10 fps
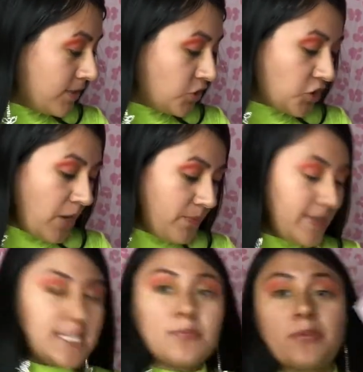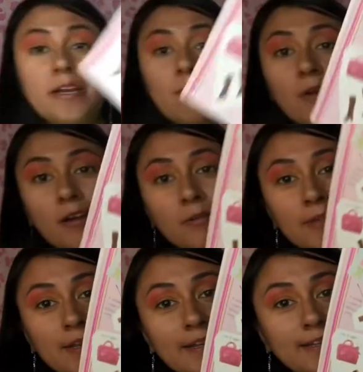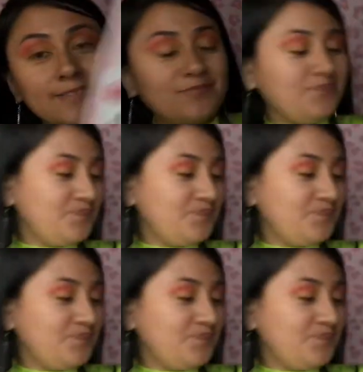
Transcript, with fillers: shopping spree Barbie.